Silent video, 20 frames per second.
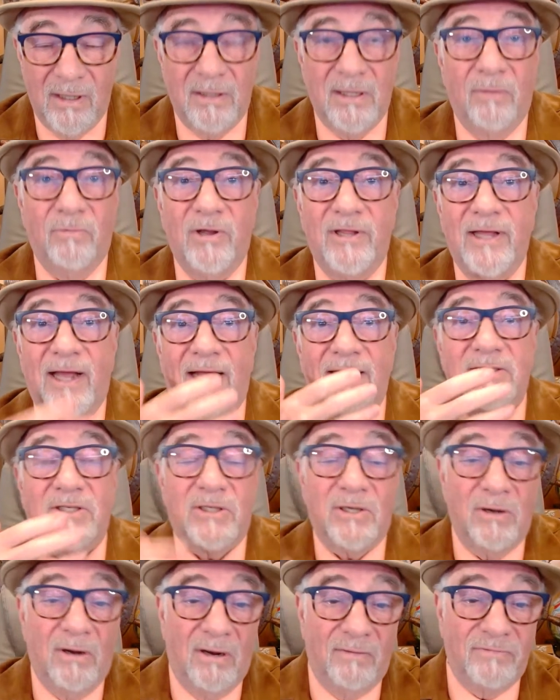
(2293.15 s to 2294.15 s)
They wear the
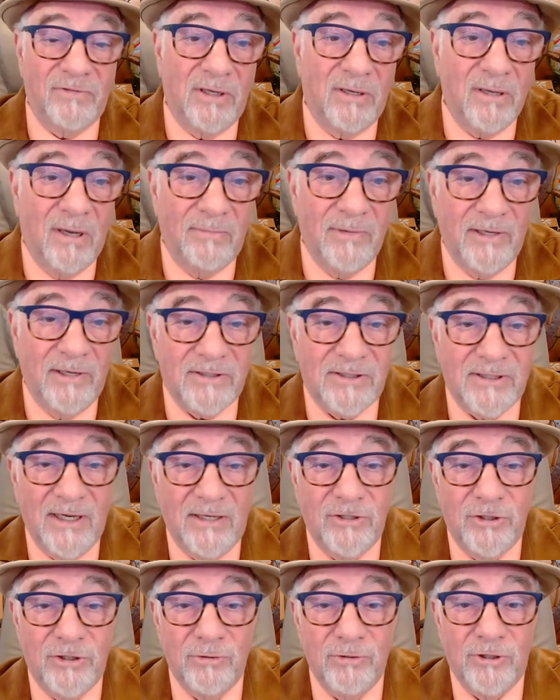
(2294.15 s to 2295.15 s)
headscarves and come in and say
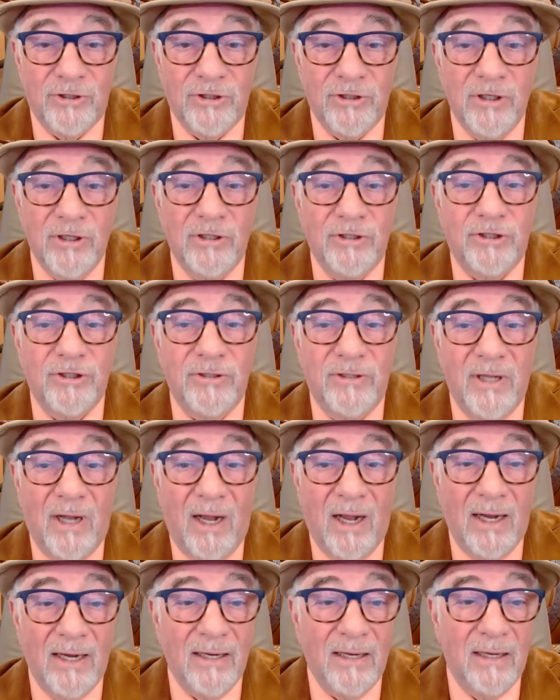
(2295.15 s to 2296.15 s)
Jews should
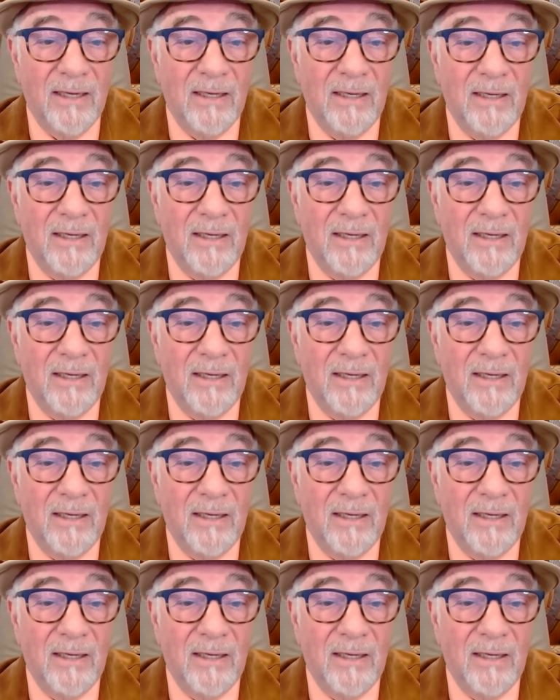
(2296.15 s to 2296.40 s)
die.